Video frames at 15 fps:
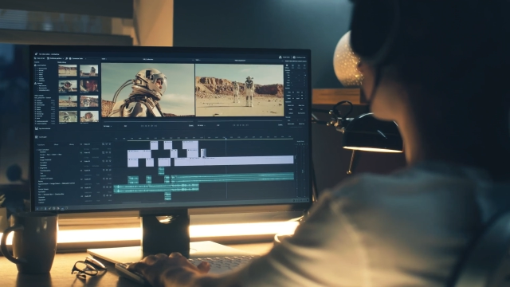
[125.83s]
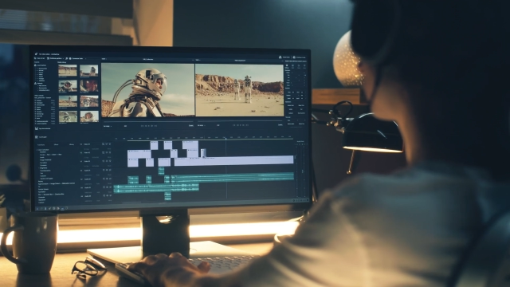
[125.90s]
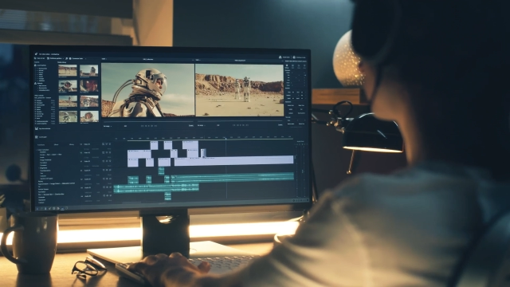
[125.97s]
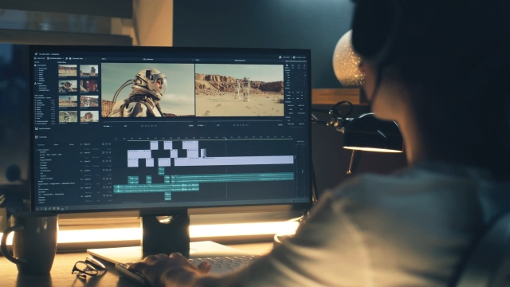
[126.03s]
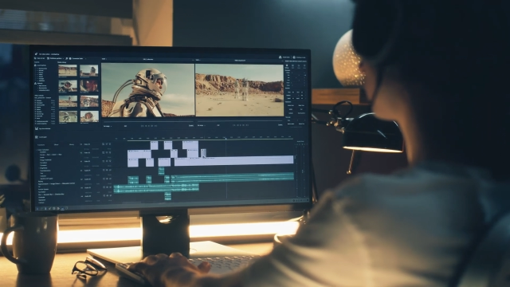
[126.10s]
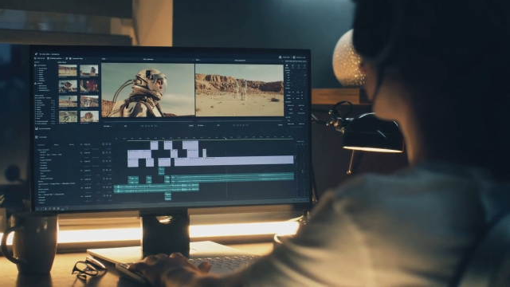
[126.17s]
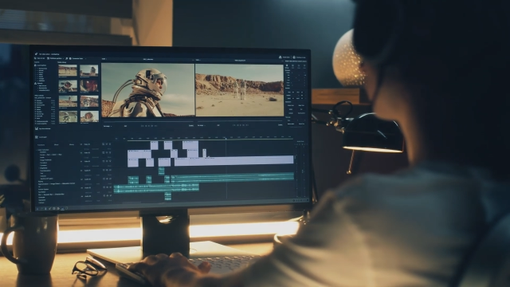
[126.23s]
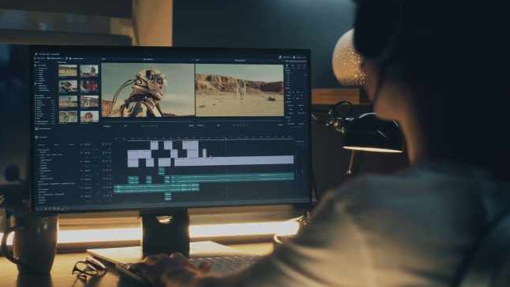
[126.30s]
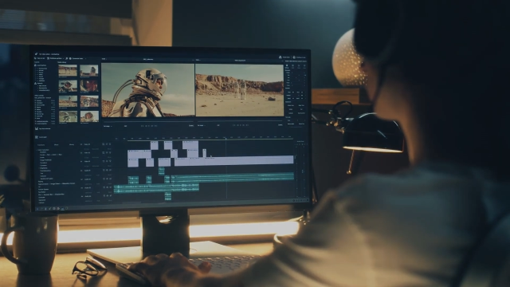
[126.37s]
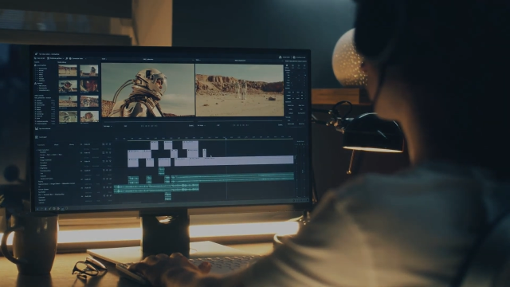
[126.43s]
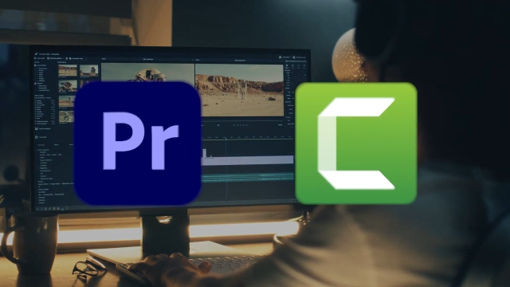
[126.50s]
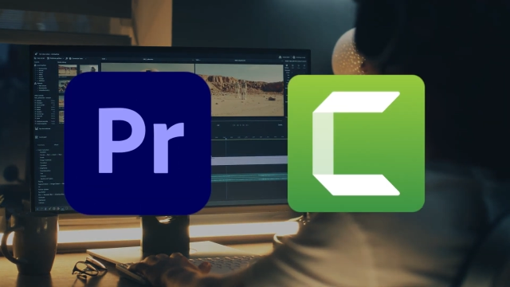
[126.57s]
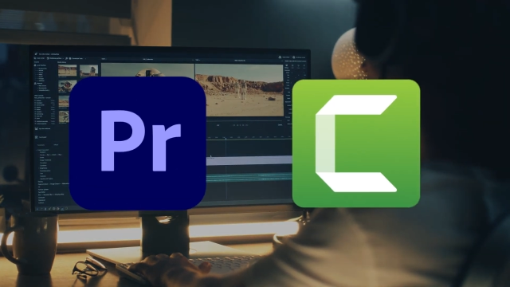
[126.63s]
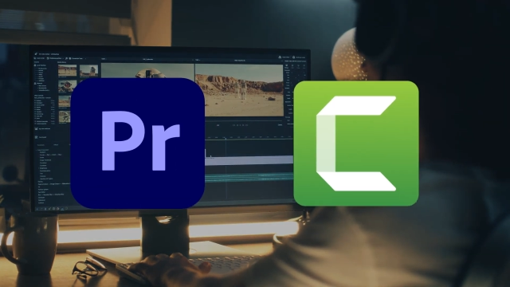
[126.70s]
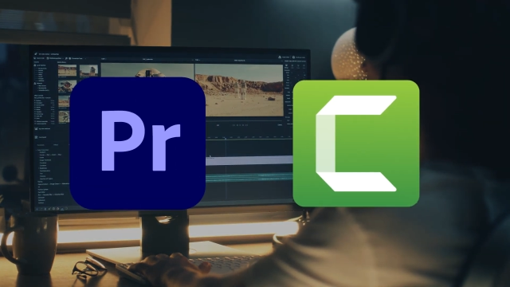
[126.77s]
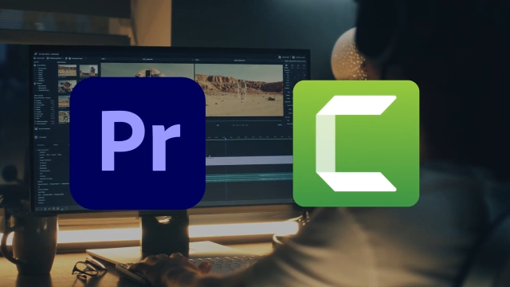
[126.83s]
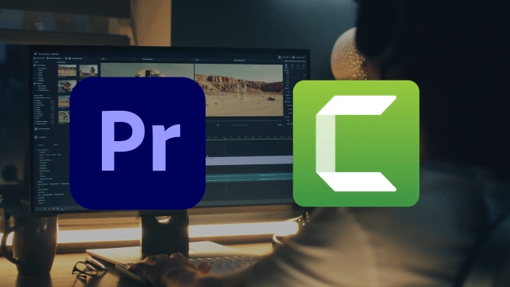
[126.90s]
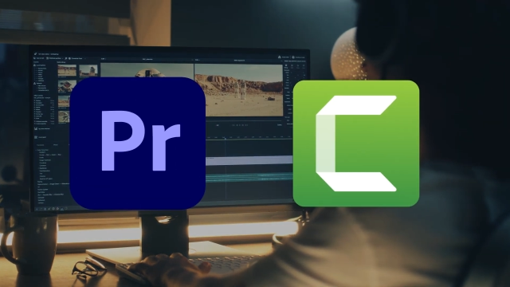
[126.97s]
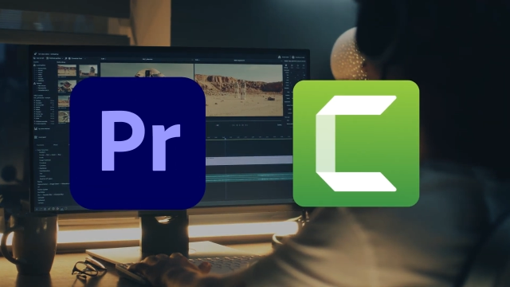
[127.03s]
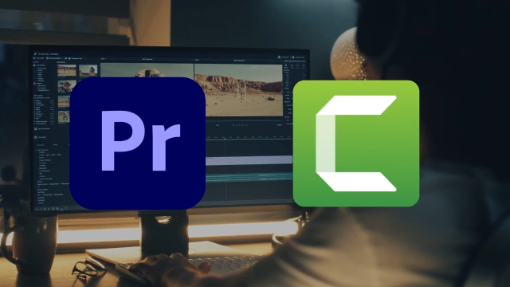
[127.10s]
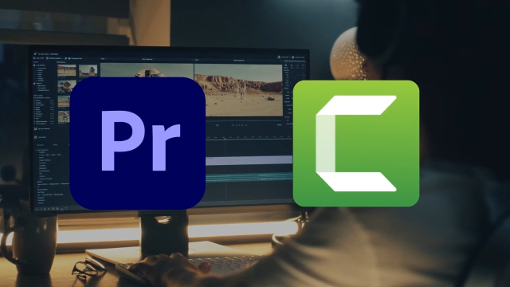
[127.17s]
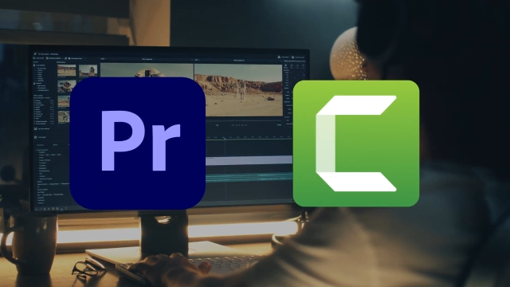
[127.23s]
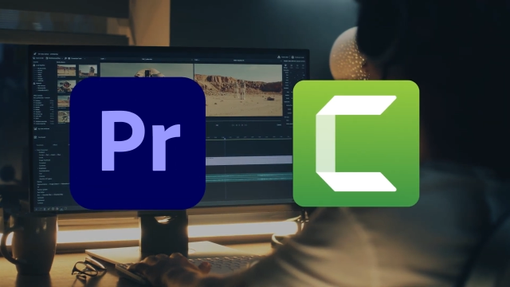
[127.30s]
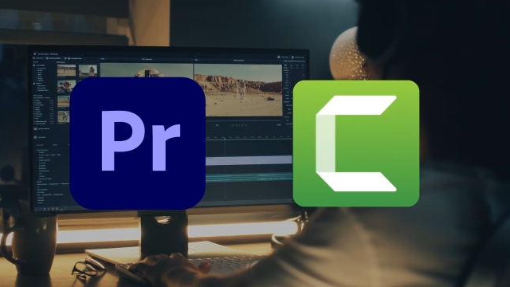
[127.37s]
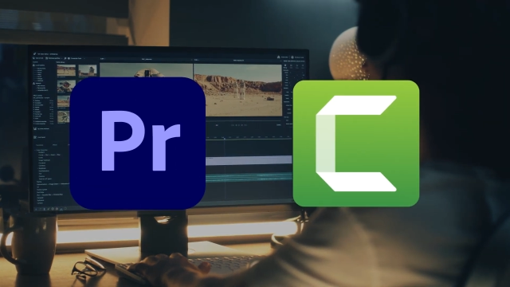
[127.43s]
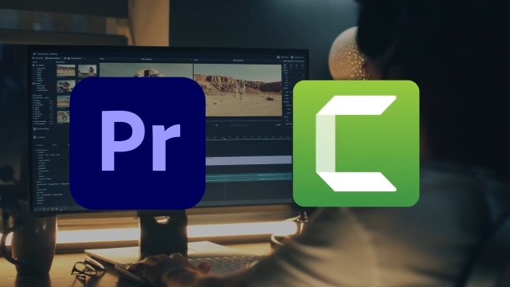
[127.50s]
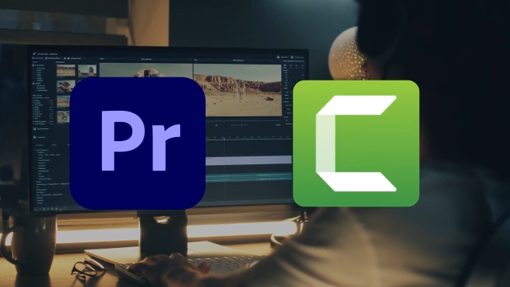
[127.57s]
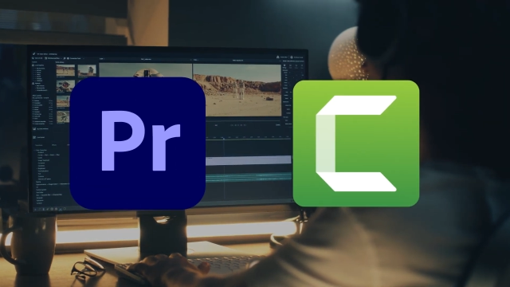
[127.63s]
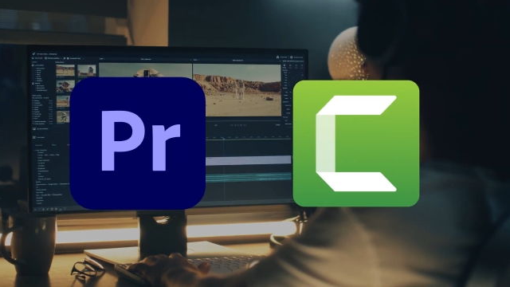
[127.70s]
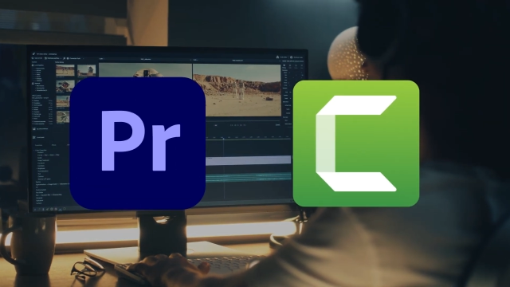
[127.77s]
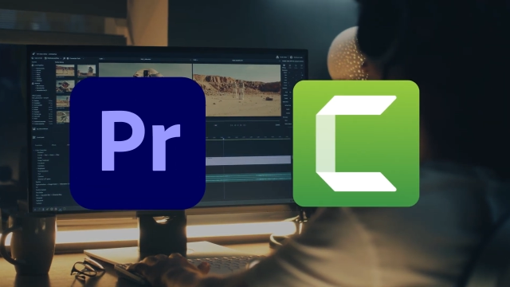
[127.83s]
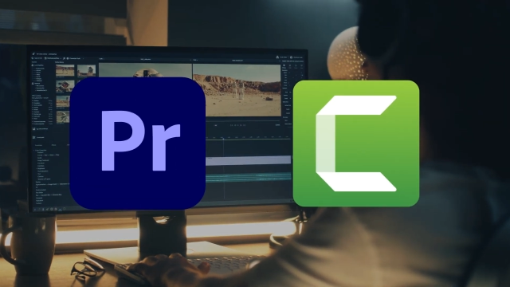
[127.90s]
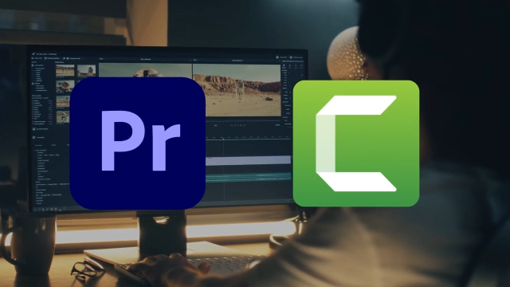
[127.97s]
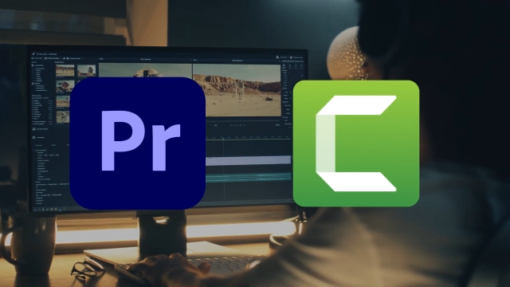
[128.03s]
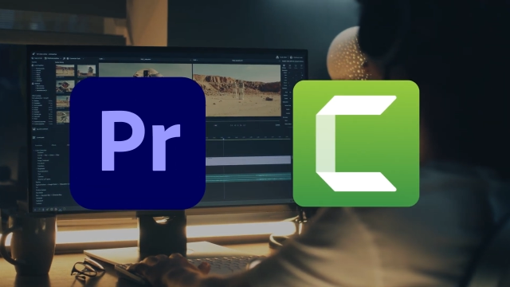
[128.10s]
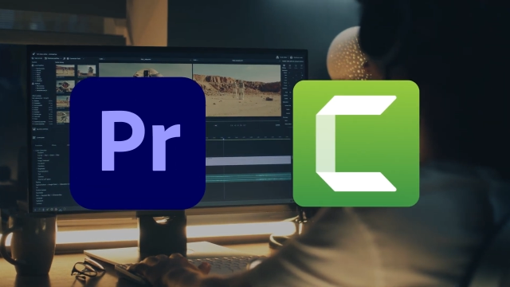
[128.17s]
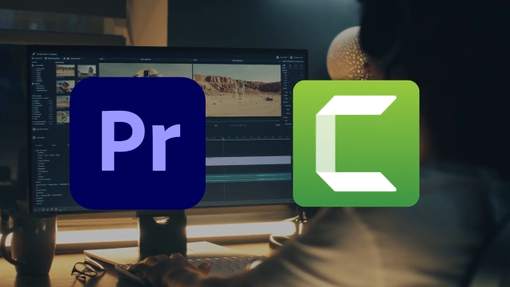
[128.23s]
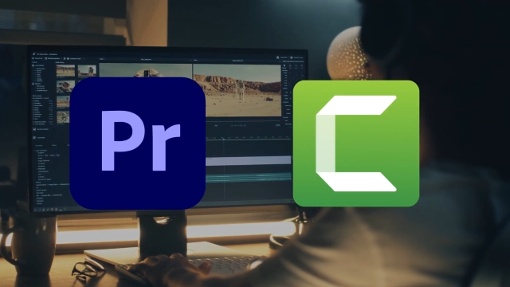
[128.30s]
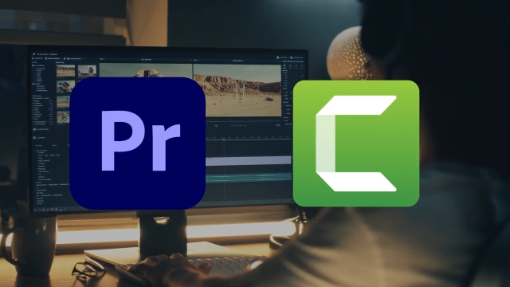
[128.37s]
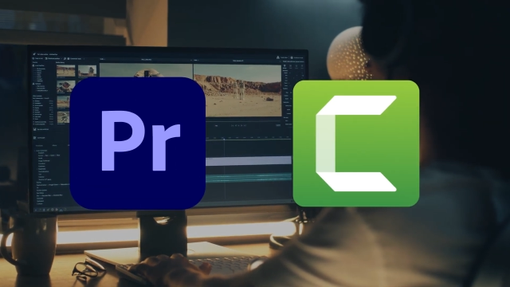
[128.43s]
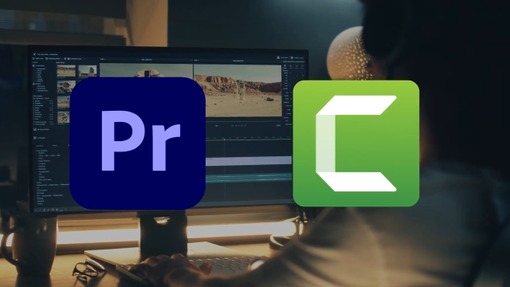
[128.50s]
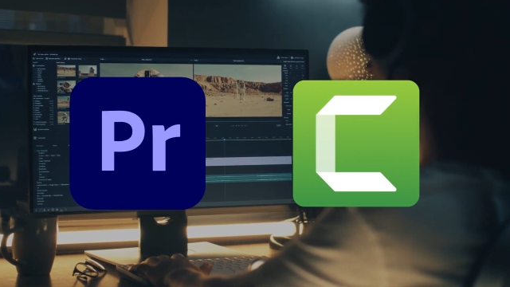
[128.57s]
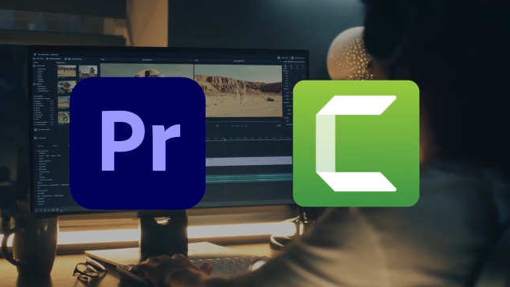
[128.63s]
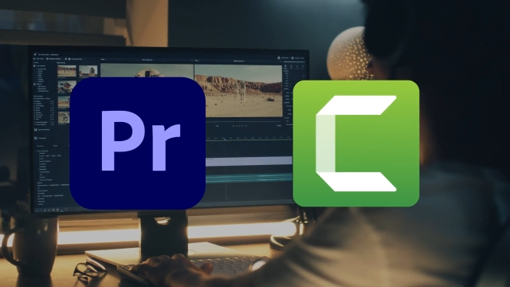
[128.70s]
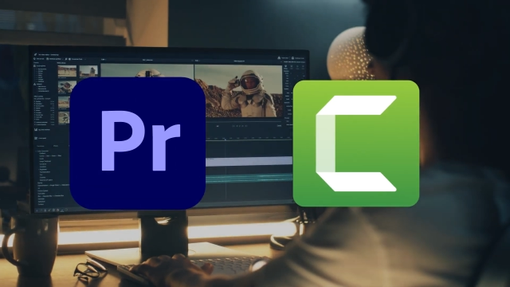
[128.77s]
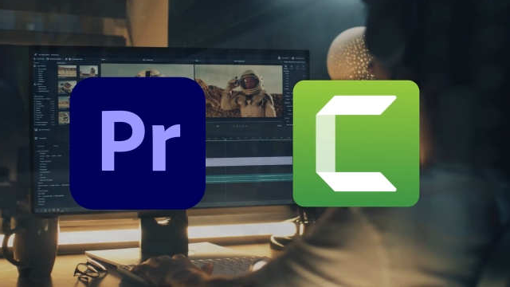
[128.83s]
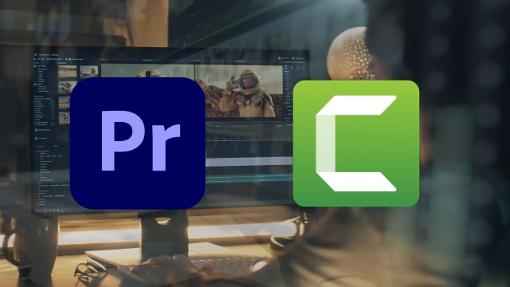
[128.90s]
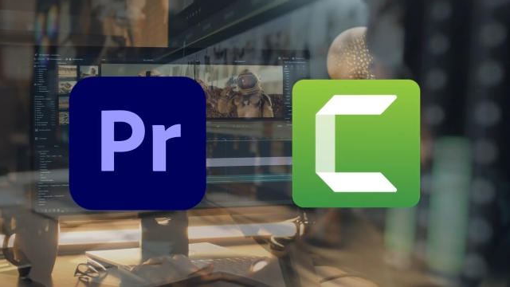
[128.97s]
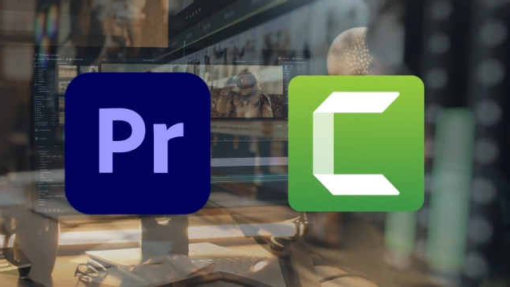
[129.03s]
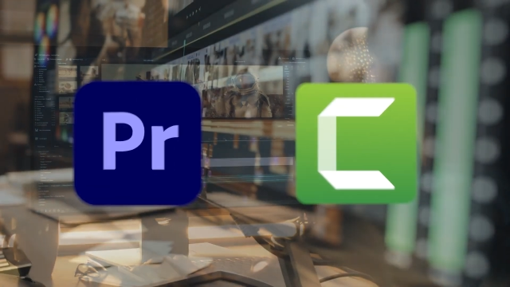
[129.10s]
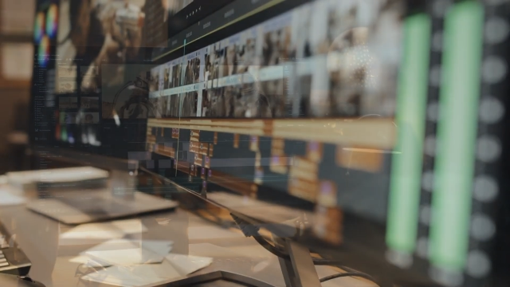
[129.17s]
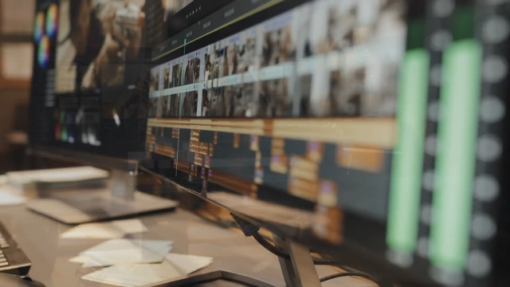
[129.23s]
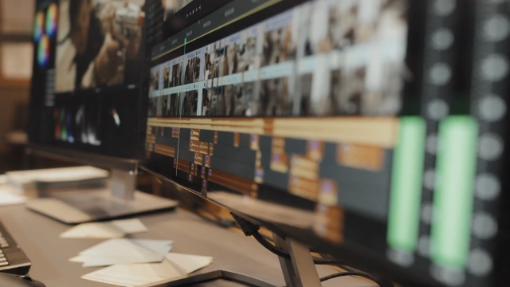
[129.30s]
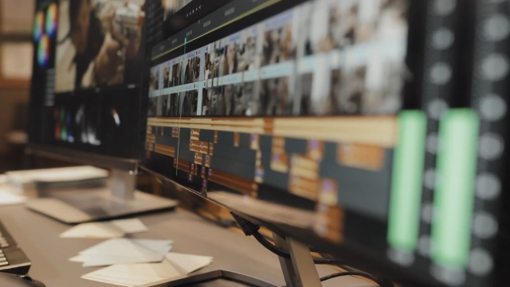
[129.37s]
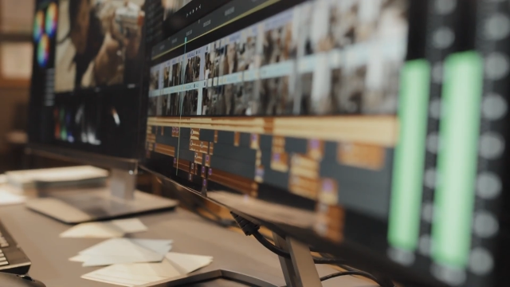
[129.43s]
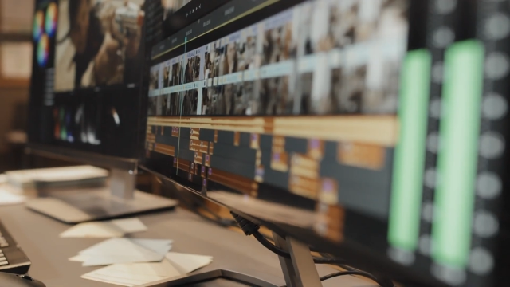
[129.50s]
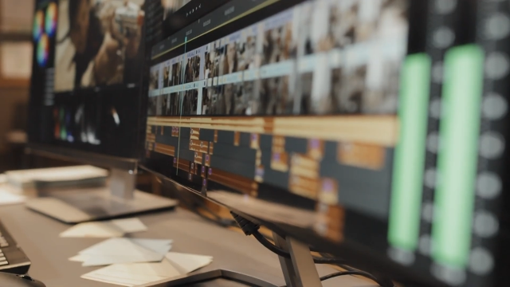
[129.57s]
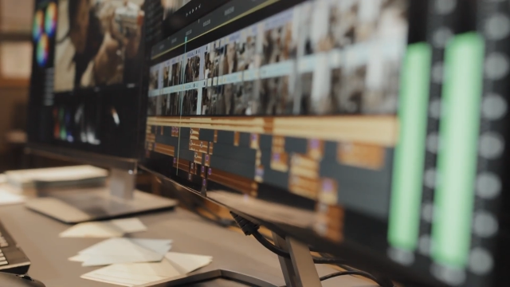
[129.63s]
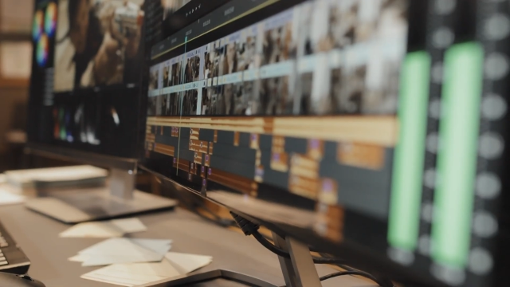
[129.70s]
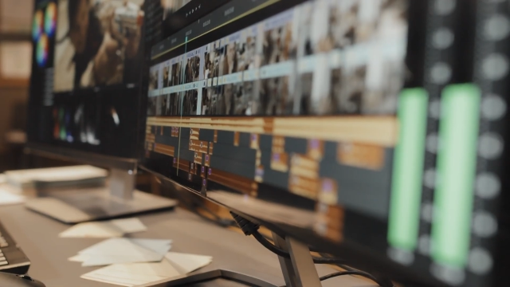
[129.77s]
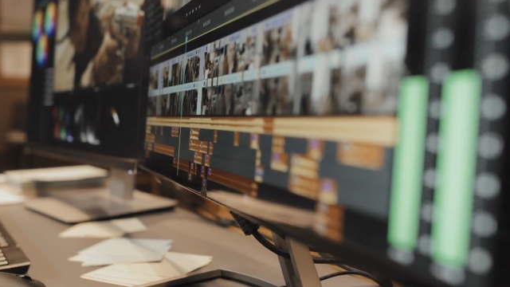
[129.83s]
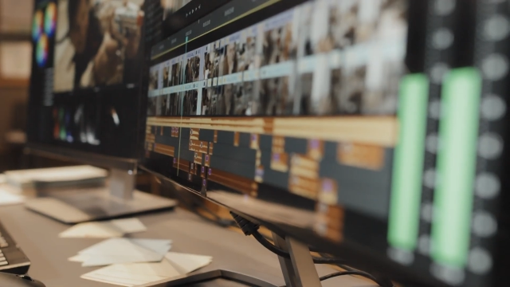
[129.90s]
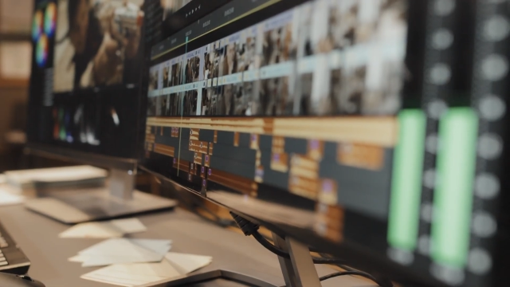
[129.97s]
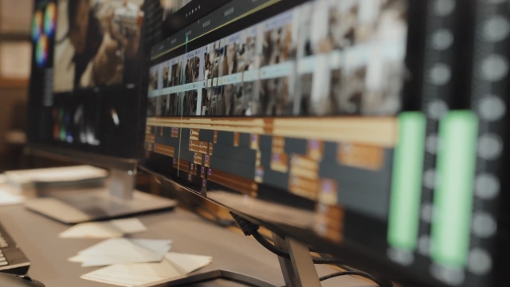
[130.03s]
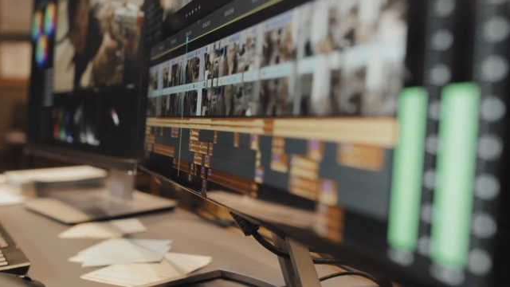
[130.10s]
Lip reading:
No face is visible, so there are no lips to read.